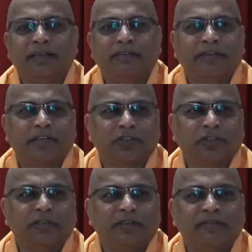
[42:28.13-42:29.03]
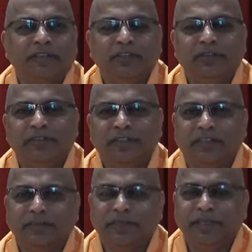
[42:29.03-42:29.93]
and a fraction of the
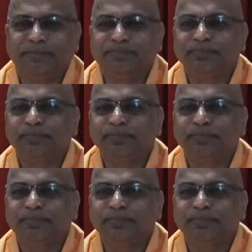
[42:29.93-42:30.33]
universal being.